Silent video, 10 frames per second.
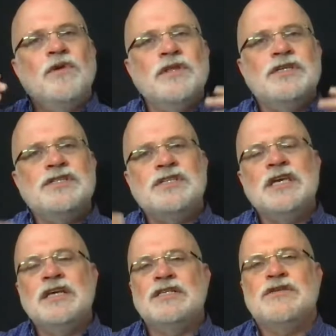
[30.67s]
really
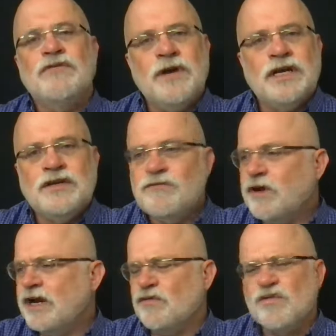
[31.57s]
seeing it as a very
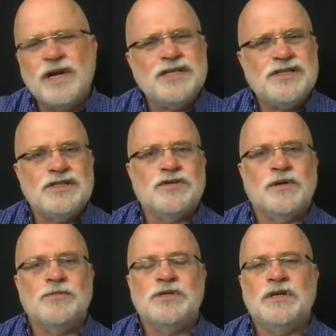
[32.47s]
rich
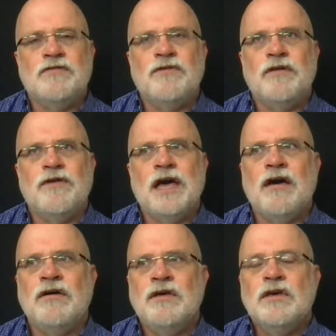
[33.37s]
description of
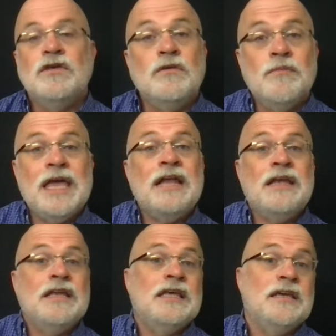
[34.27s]
how
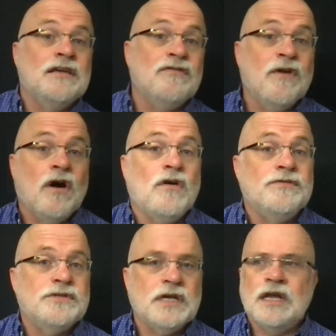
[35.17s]
humanity
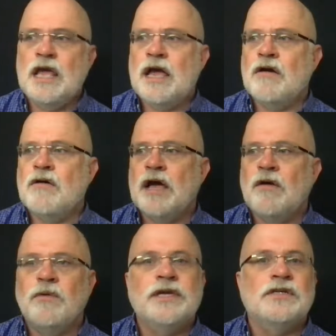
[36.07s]
evolves and
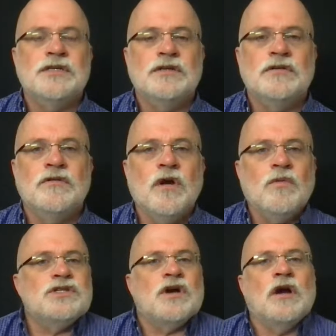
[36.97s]
how we continue to
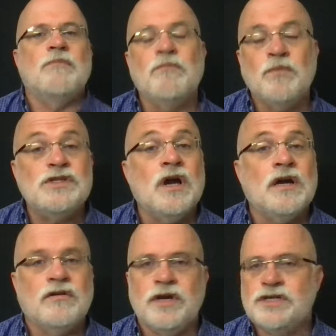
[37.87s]
grow. What's
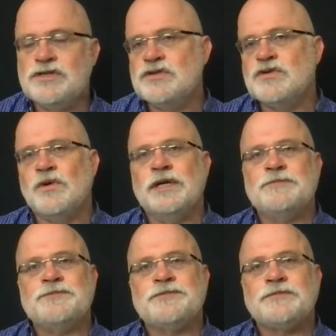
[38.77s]
our creation
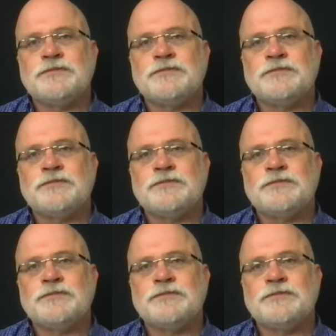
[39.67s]
story?